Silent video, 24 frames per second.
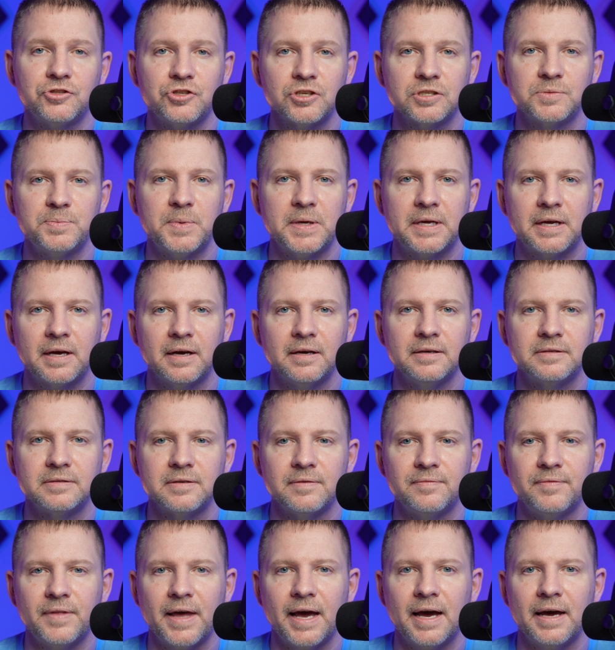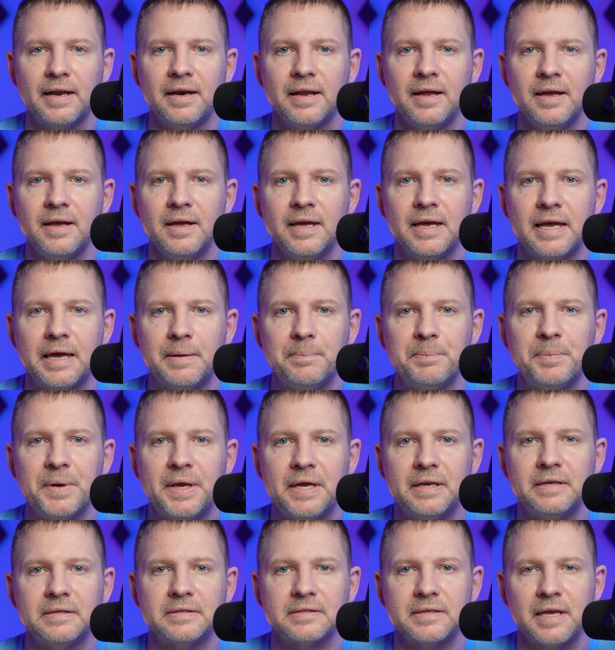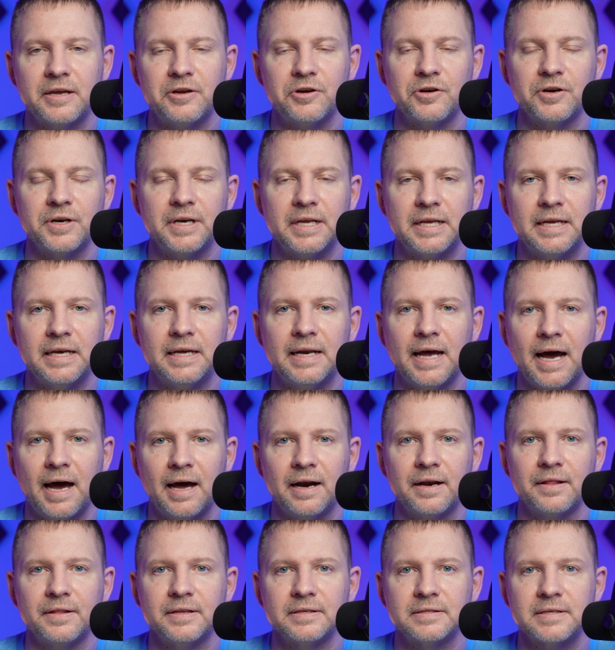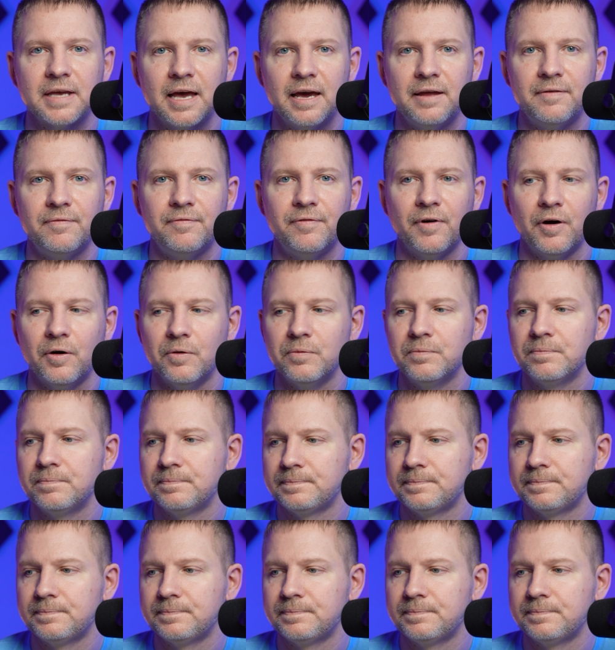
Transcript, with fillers: just because of that impedance that you're going to get out of this headphone.